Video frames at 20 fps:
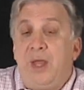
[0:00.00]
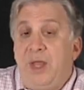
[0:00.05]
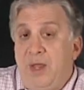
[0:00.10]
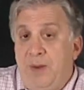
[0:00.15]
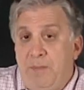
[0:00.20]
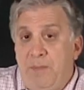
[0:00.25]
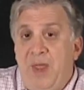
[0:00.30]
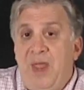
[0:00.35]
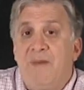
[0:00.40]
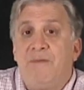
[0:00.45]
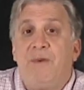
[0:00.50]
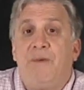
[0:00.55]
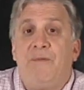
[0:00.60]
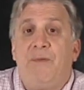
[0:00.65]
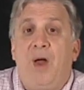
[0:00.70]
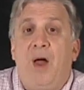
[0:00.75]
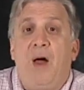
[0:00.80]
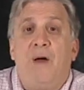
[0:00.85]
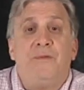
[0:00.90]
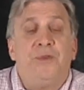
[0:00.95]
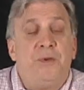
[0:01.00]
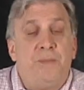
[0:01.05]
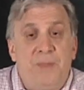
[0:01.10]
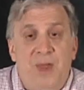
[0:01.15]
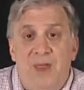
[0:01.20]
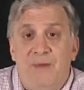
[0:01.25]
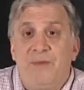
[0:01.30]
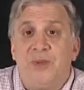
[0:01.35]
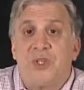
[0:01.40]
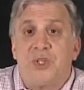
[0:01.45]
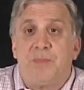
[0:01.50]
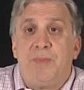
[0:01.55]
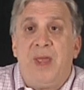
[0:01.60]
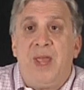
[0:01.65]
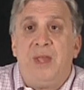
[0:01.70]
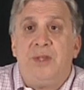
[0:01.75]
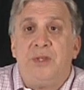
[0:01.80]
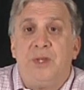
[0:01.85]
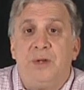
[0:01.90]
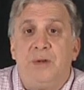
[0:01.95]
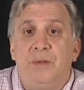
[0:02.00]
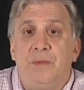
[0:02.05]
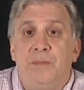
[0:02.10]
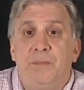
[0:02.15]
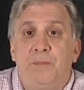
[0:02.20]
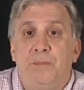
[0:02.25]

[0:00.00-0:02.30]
It may have evolved, it may have expanded,